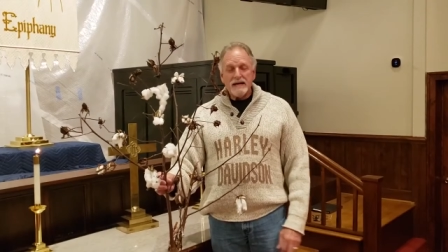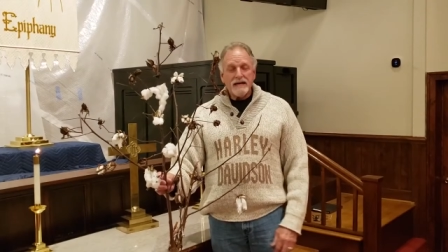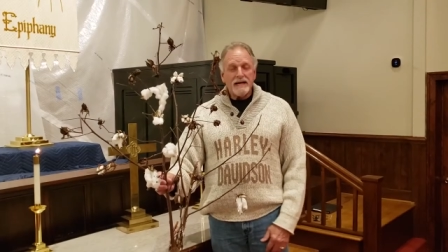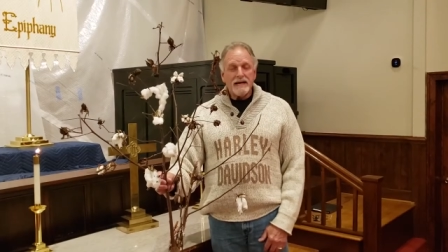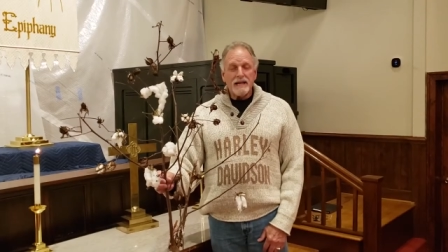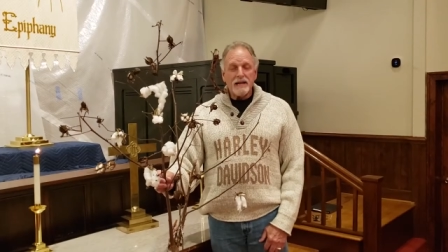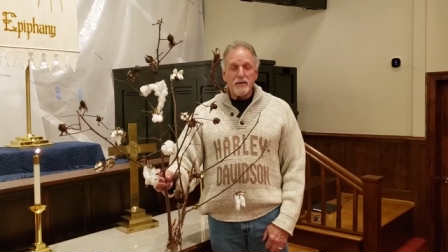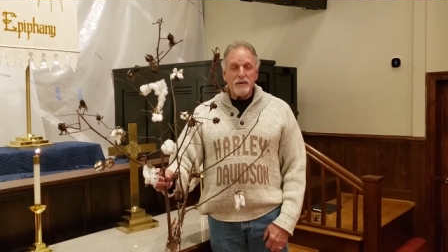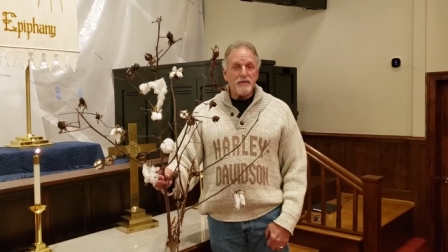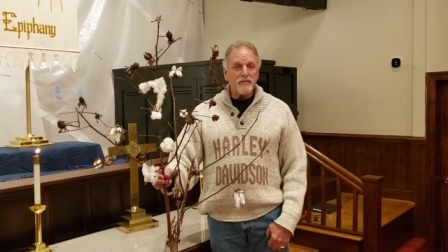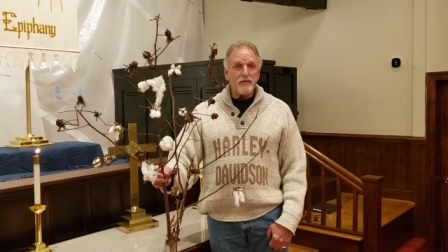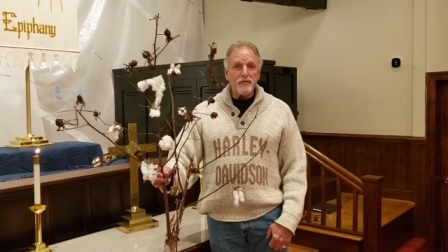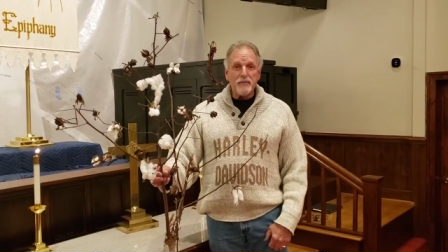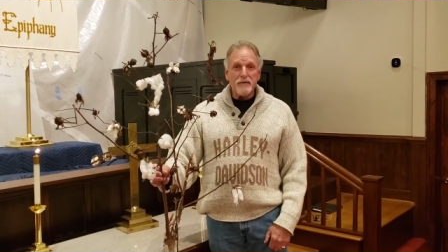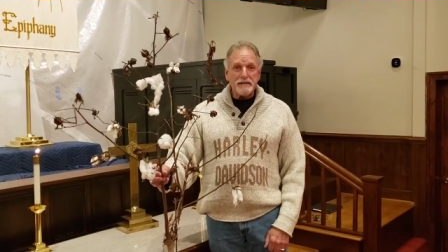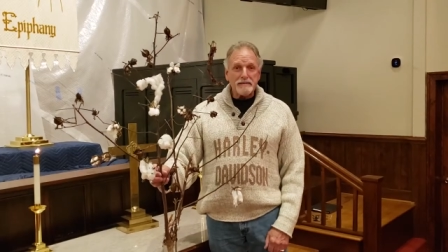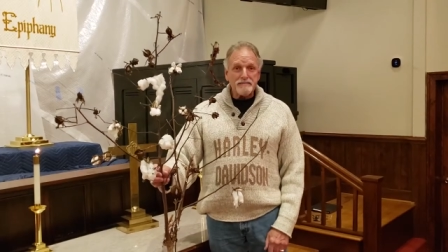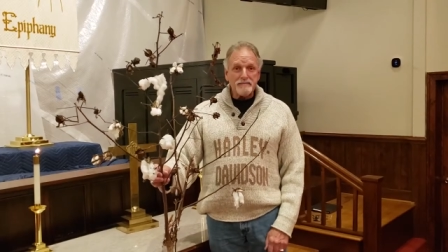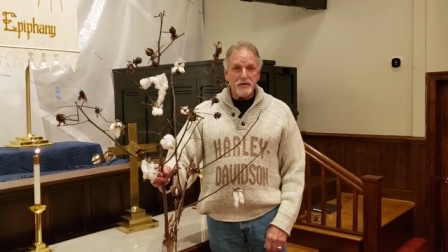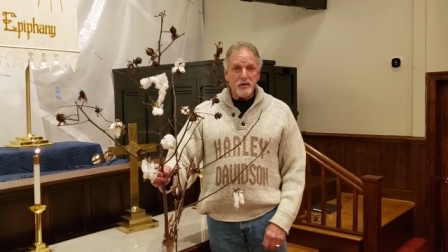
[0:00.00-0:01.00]
Hello,
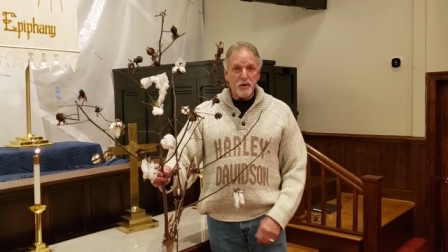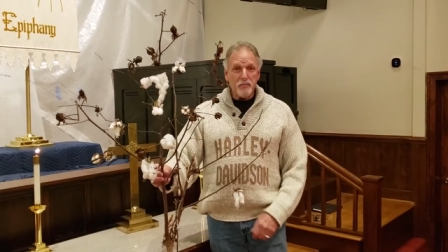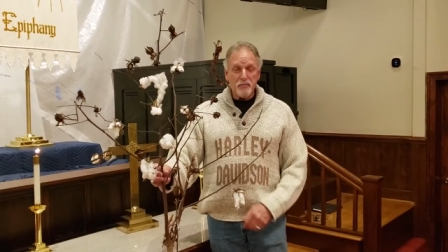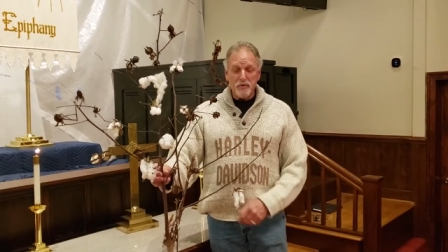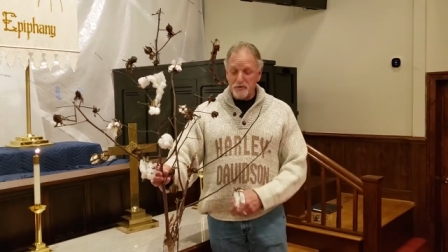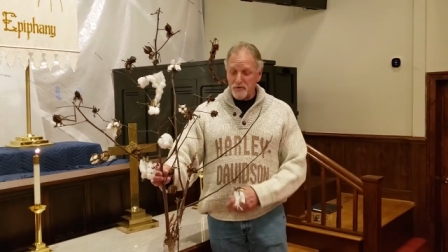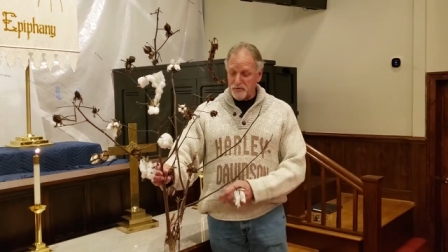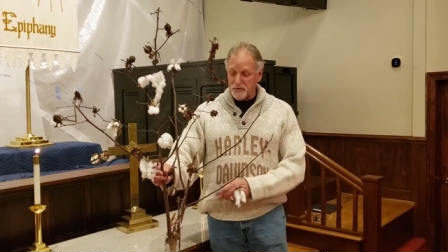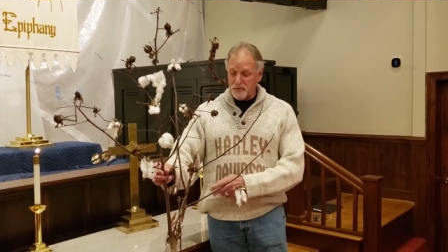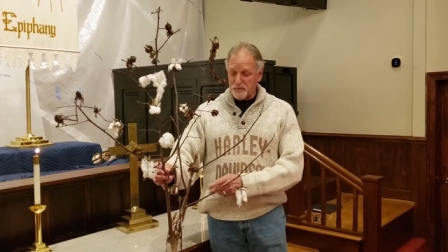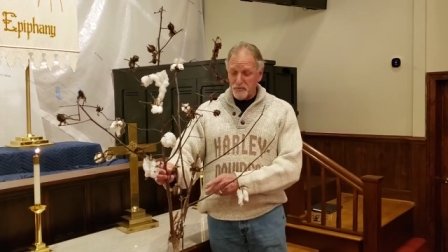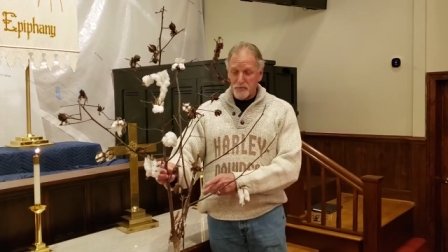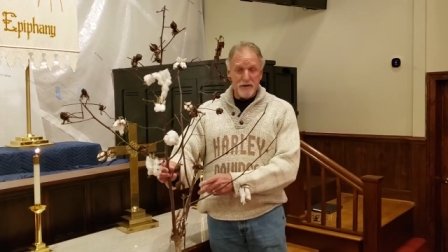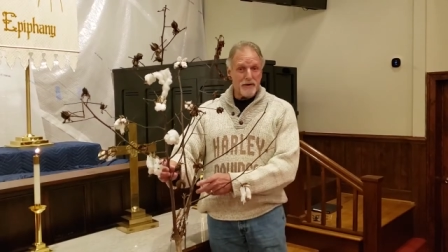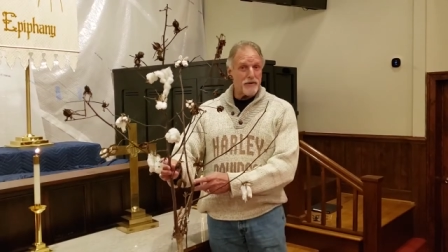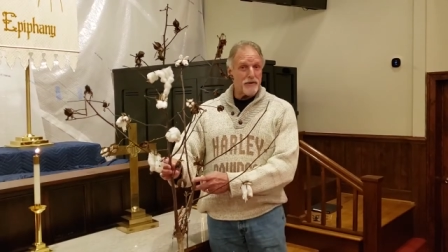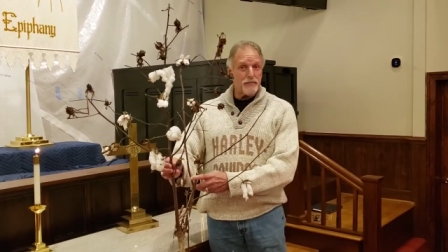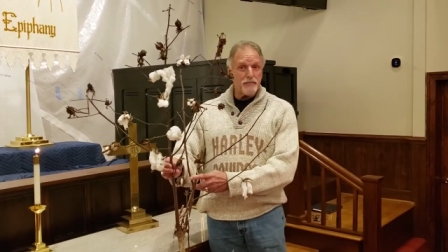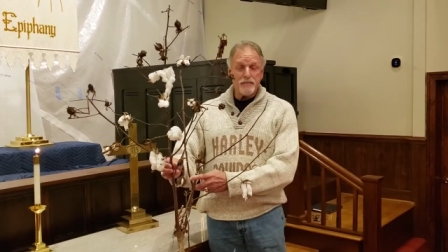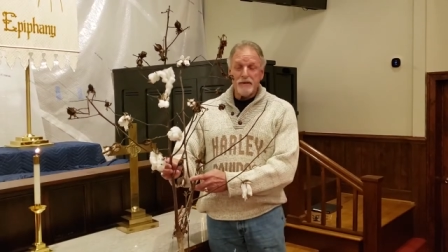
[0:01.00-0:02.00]
everyone. Hope you're doing
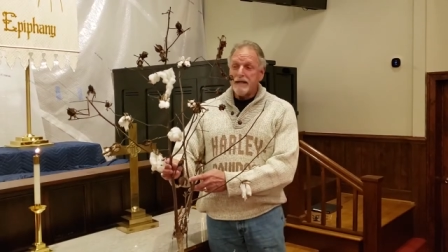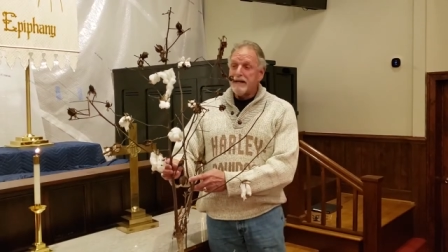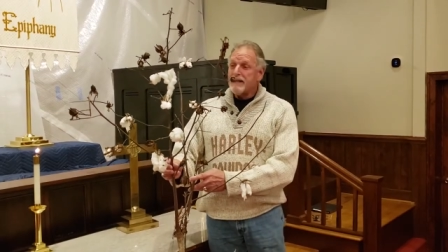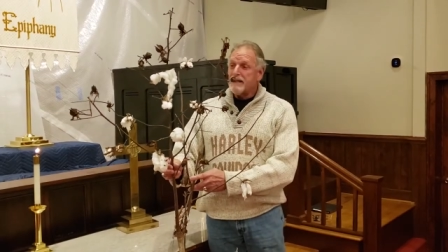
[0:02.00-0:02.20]
well.